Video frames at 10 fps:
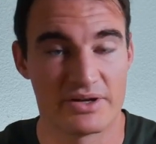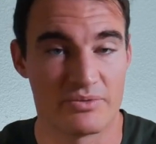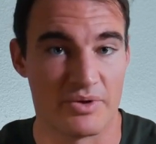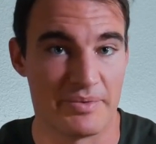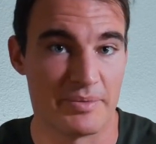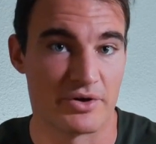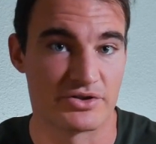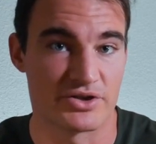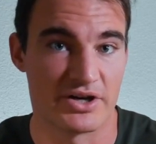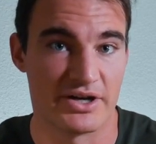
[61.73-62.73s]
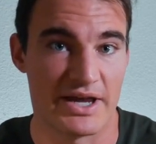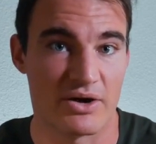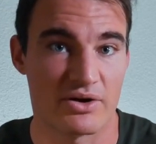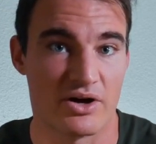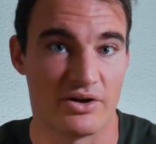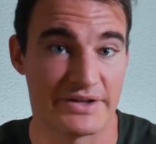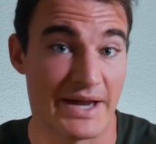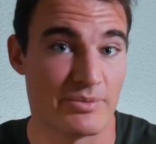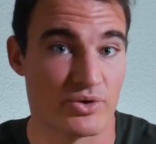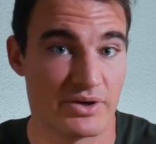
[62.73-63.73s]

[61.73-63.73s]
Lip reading: what people are starting to now call type 3